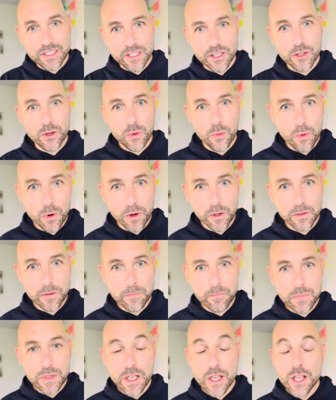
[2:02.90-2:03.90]
in your world.
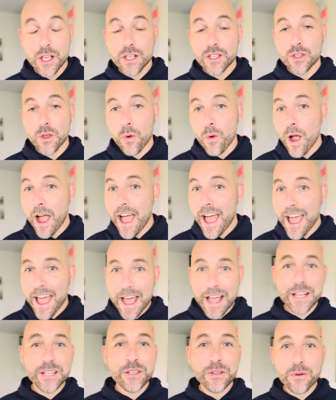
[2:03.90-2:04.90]
So
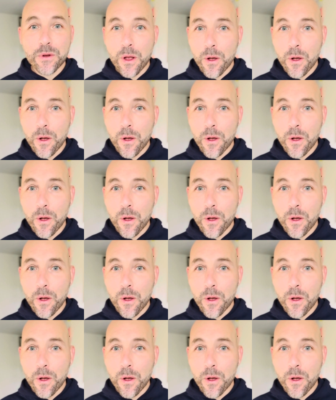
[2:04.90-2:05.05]
as you